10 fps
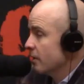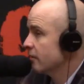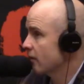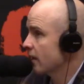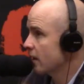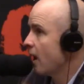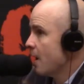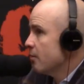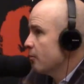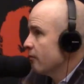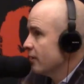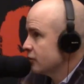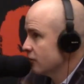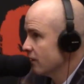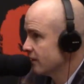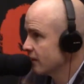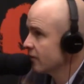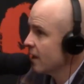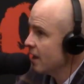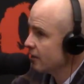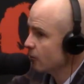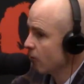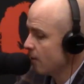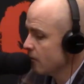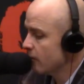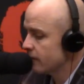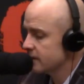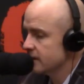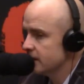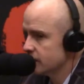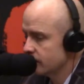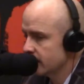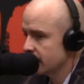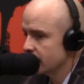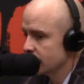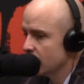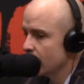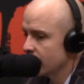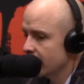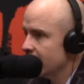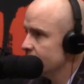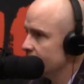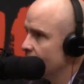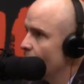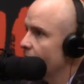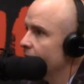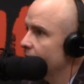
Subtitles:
It's like I'm a professional at this. The problem with this industry is that there's no accreditations for it.